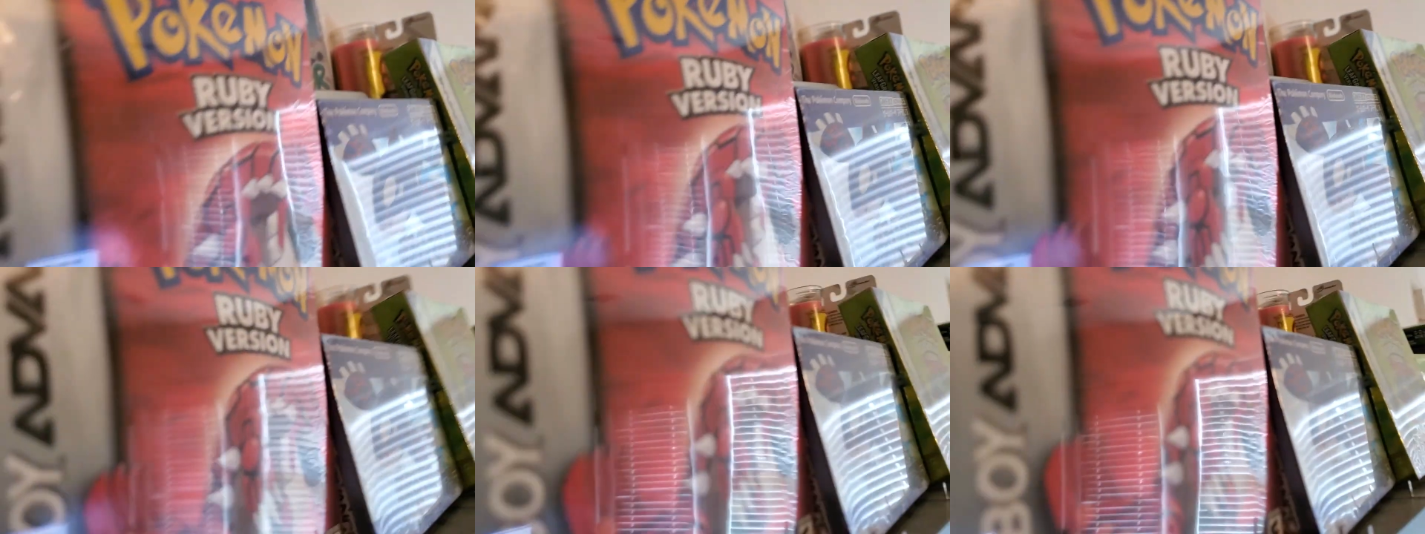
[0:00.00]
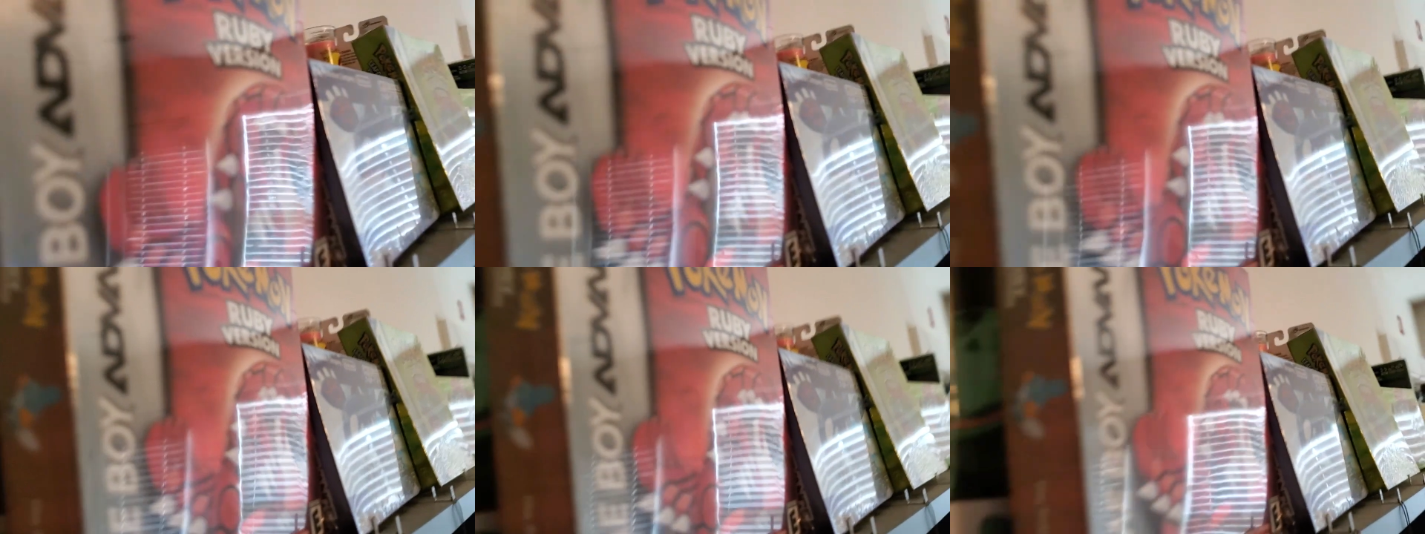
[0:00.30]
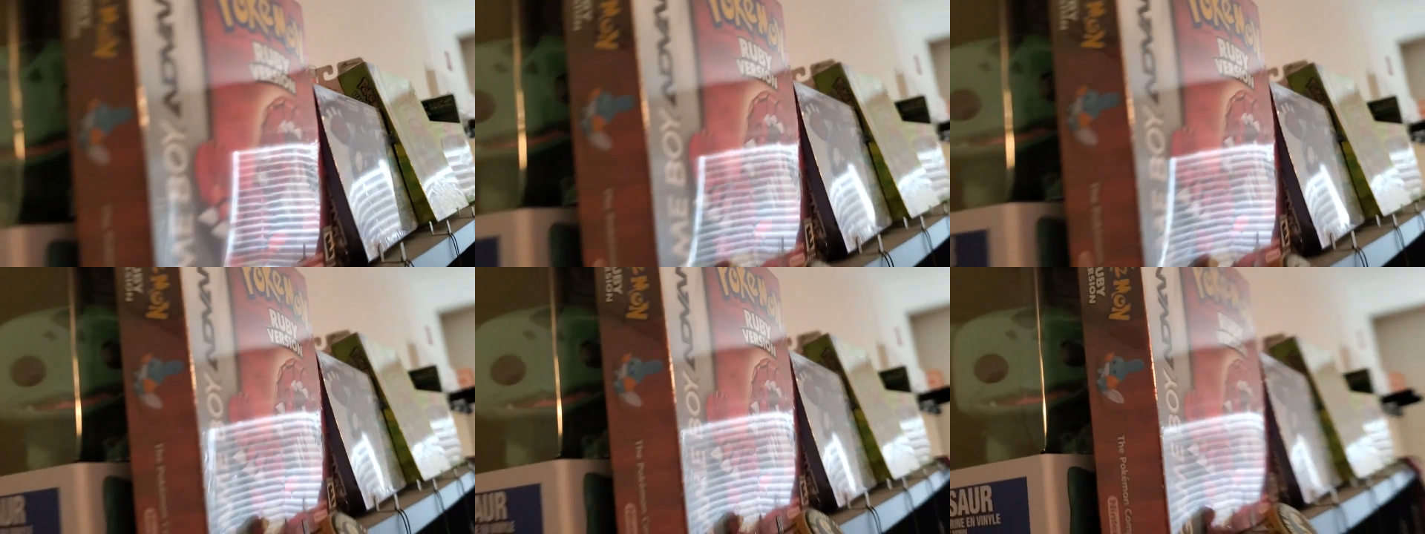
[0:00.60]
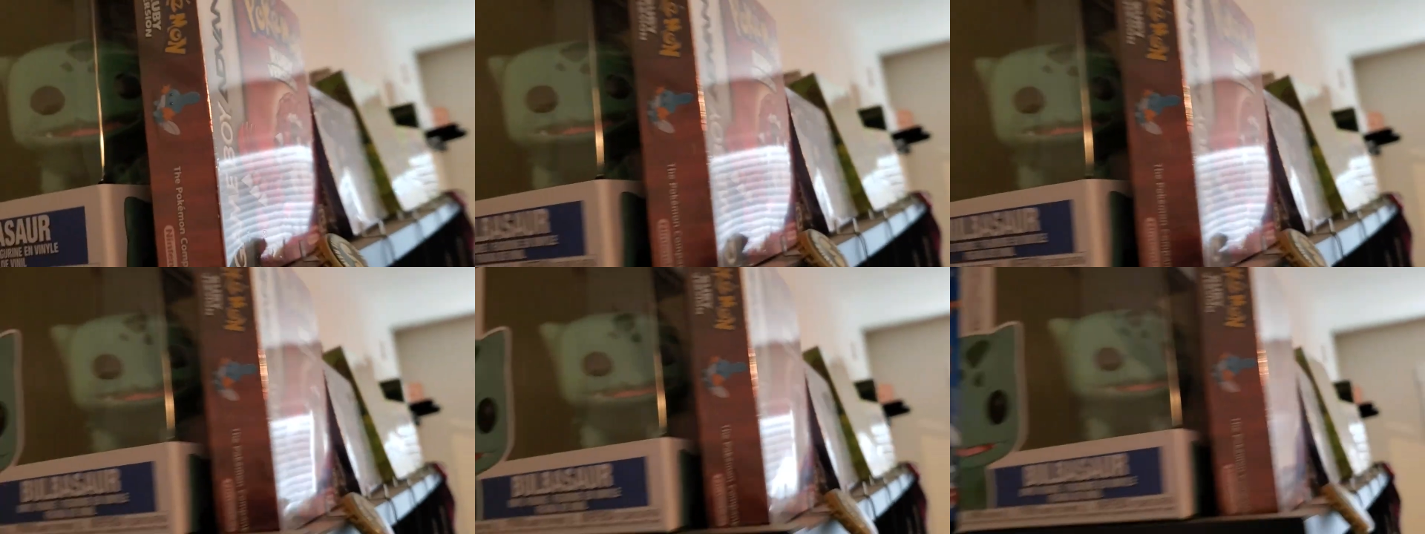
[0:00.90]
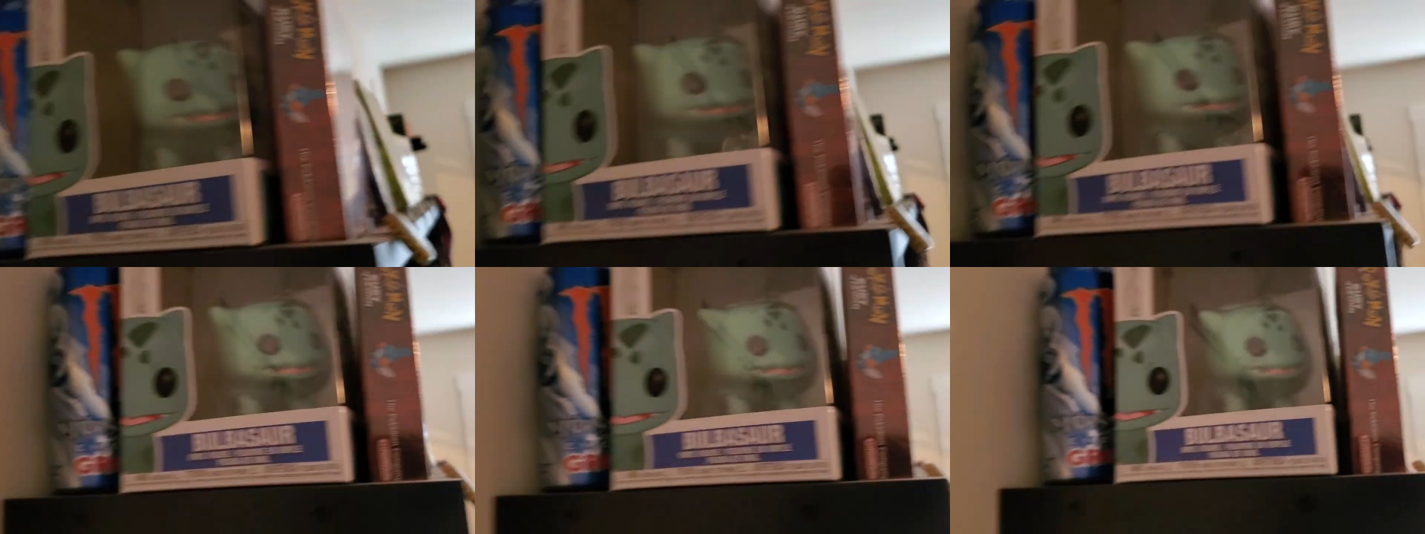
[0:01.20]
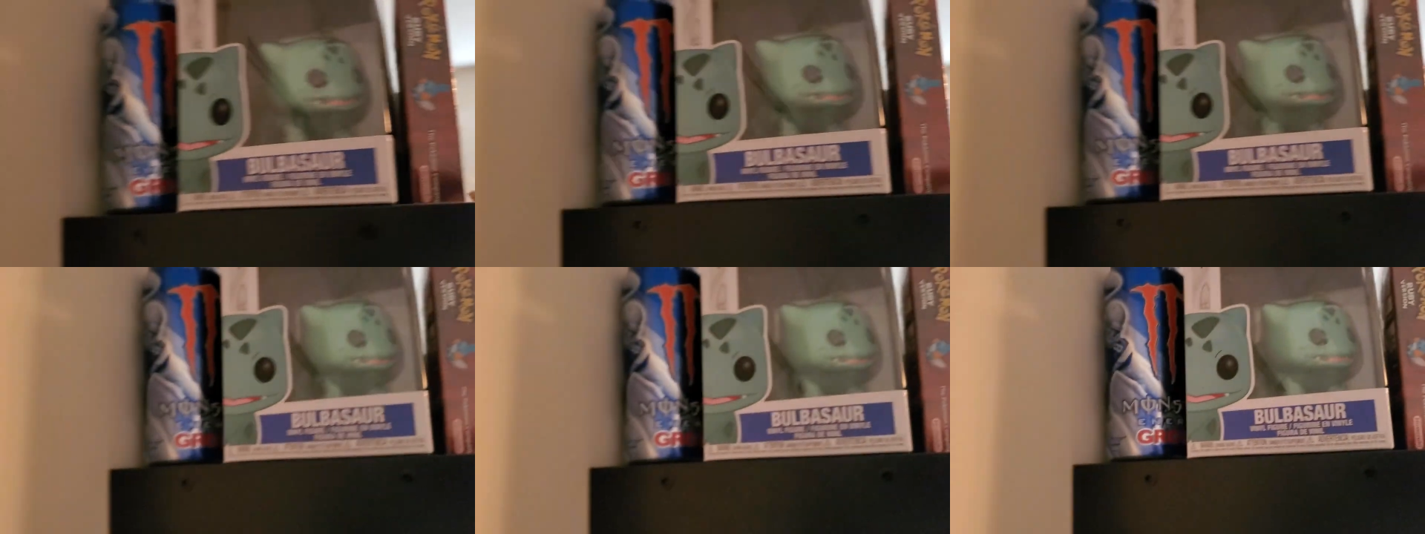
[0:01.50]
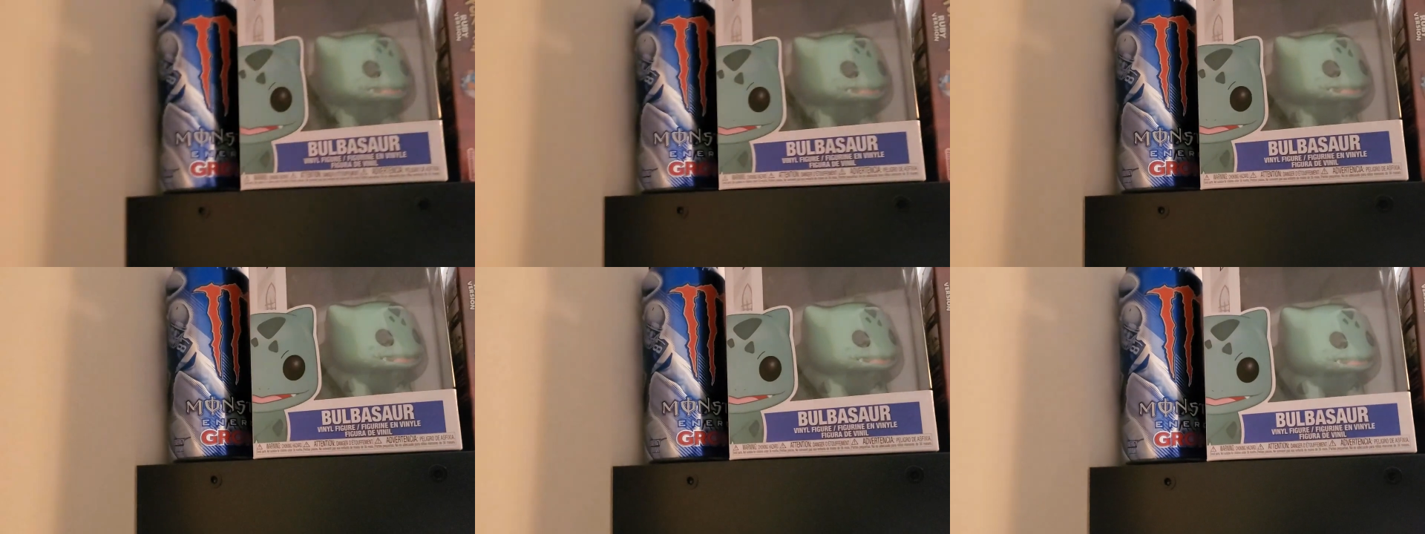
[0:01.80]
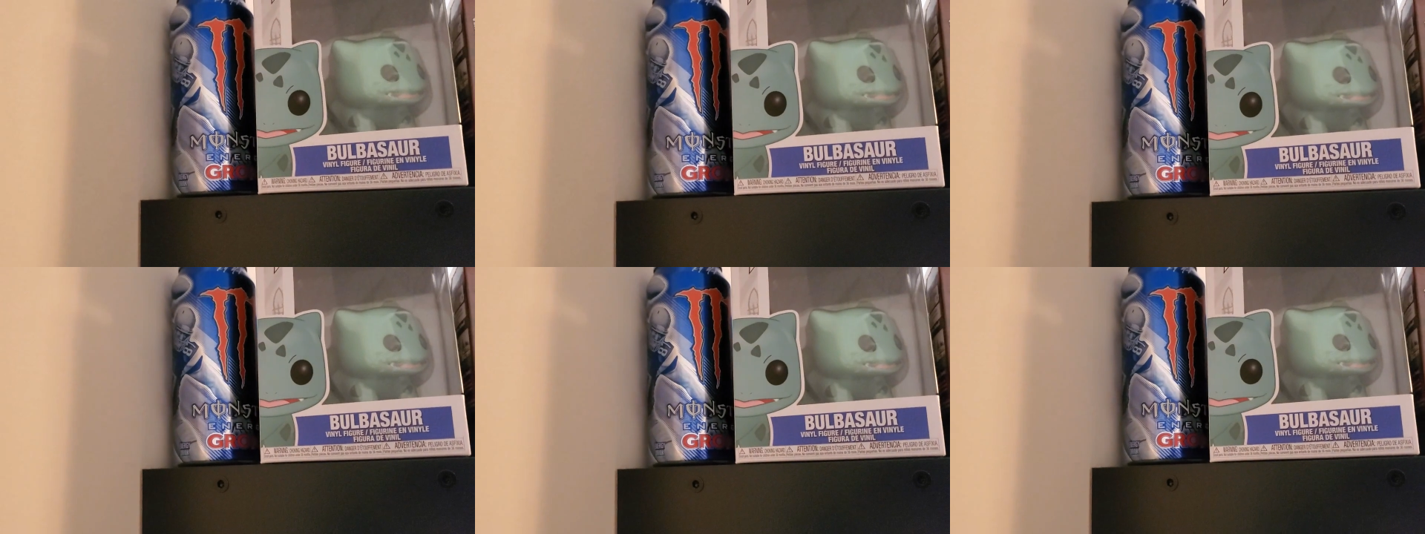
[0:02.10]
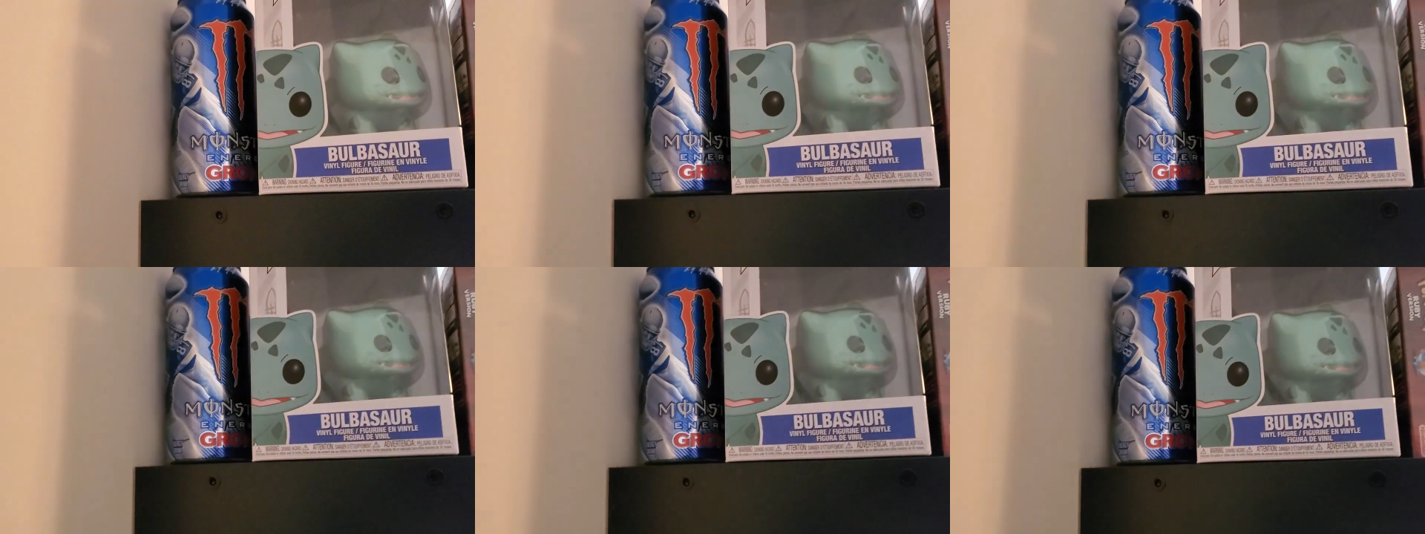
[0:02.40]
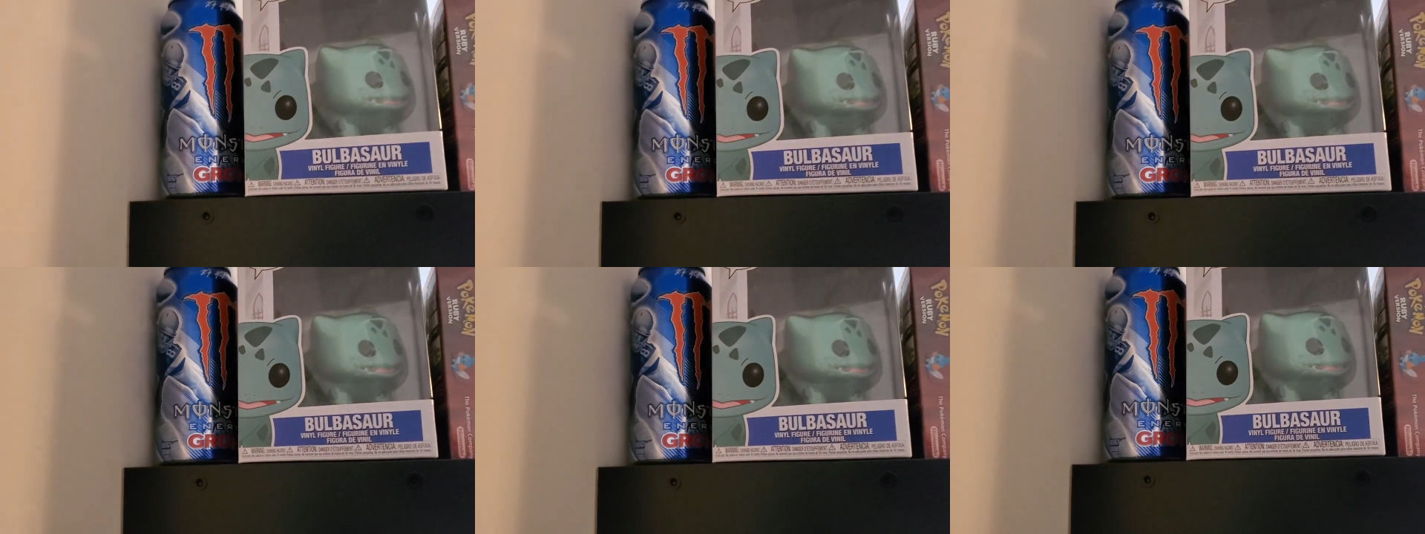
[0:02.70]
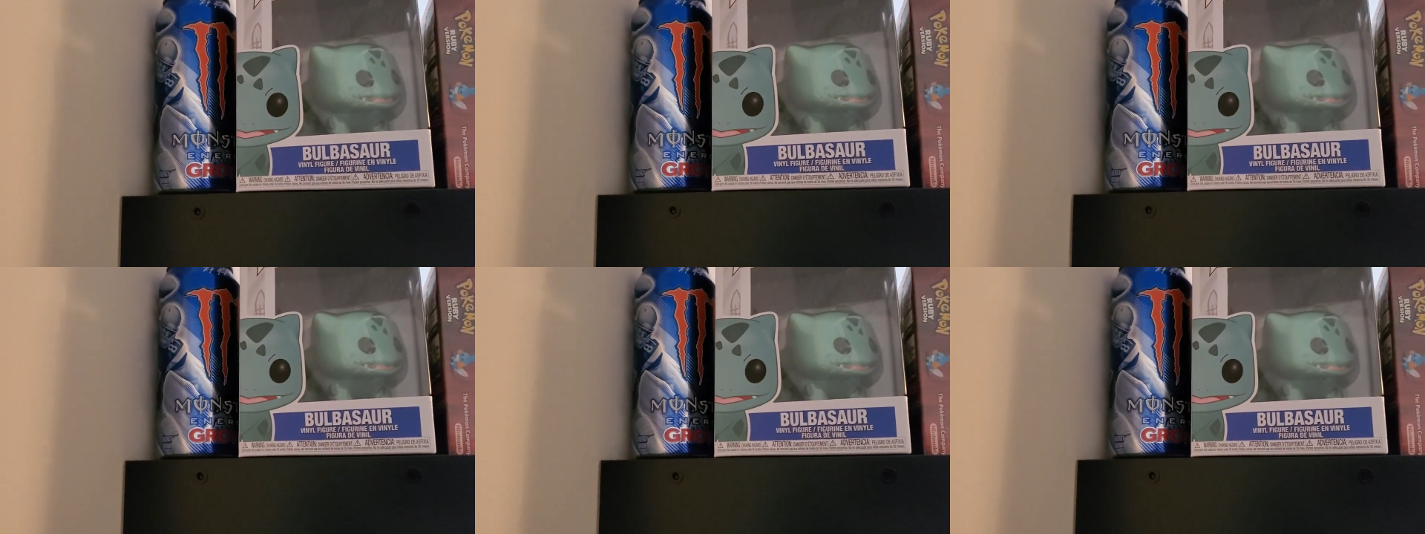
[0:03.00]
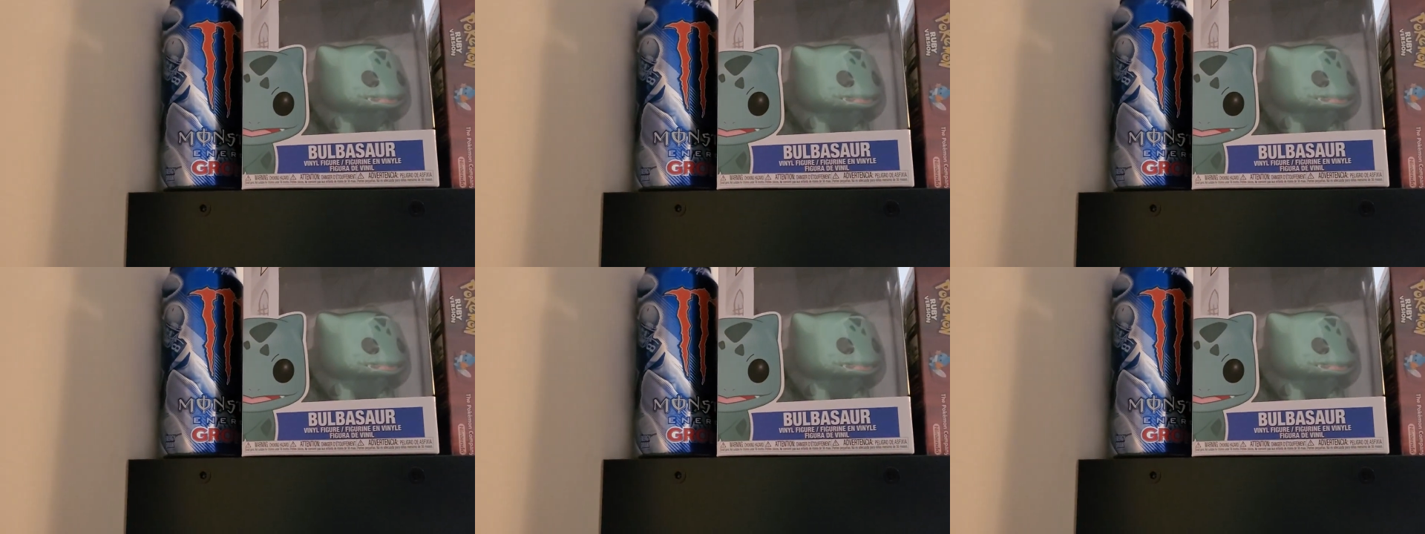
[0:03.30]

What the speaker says: Nobody's mouth can be seen.